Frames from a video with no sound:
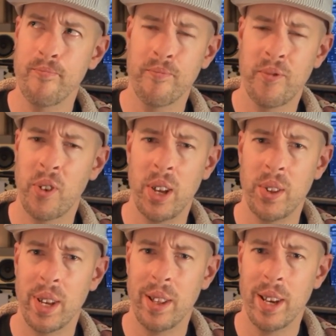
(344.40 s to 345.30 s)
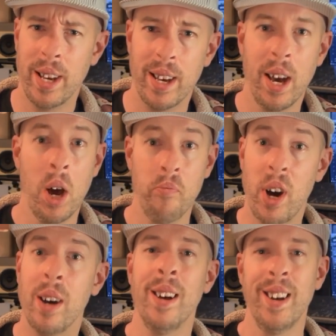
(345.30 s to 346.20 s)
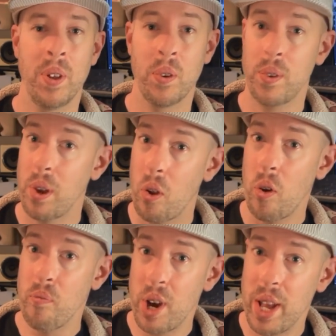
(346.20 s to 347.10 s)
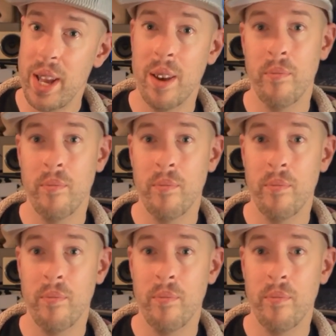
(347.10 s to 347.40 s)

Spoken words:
Phrasing there. But it's also a lot of money.